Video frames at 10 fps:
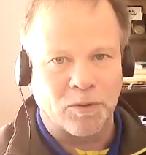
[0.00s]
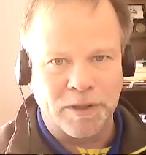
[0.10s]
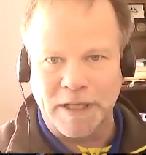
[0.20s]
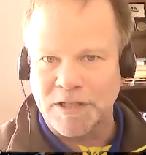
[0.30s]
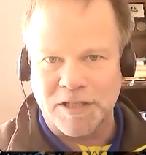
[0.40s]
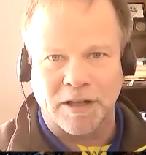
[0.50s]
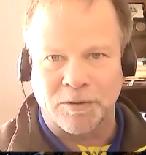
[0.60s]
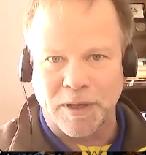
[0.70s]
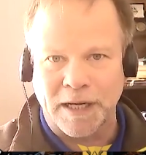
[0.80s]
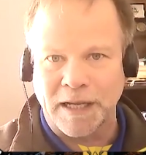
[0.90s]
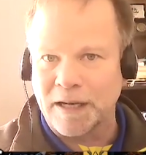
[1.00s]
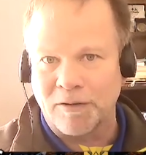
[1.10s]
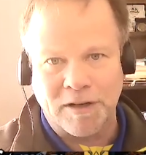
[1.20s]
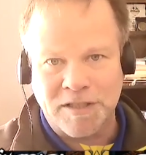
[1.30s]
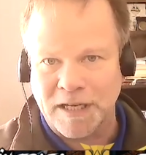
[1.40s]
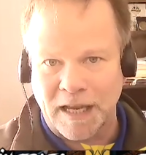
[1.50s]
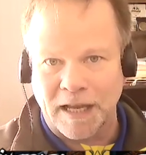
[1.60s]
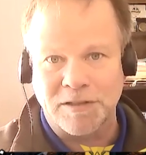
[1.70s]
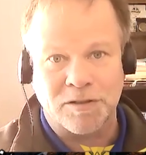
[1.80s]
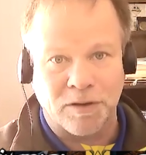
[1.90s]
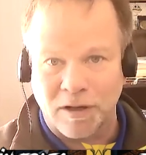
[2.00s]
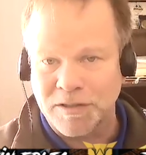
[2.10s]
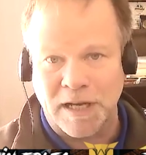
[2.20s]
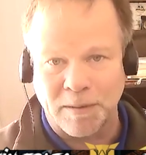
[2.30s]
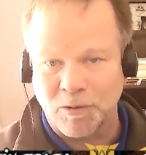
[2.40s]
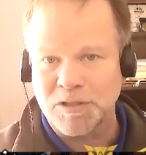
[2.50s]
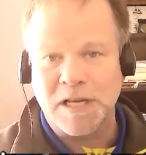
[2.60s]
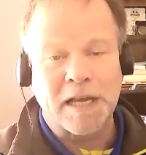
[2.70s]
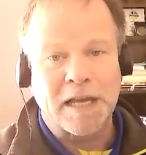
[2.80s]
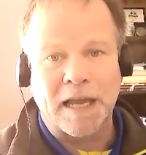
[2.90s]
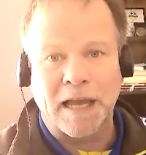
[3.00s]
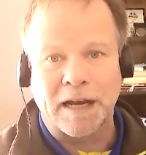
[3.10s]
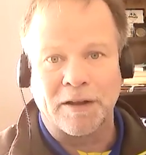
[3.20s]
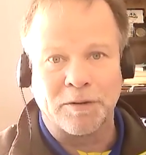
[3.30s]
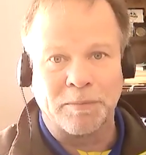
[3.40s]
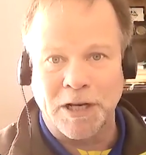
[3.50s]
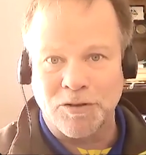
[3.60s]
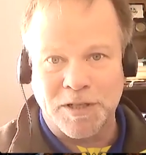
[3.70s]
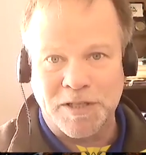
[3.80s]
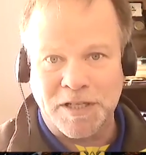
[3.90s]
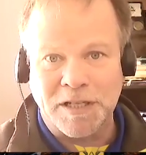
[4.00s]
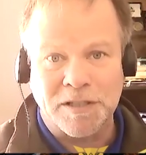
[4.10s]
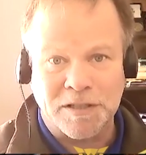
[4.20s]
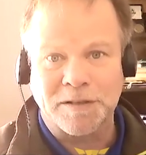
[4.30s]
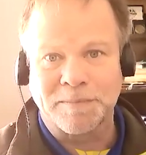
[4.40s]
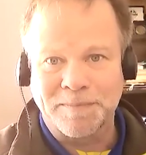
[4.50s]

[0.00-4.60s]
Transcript: only accelerating in areas like cancer, Alzheimer's, and other major diseases.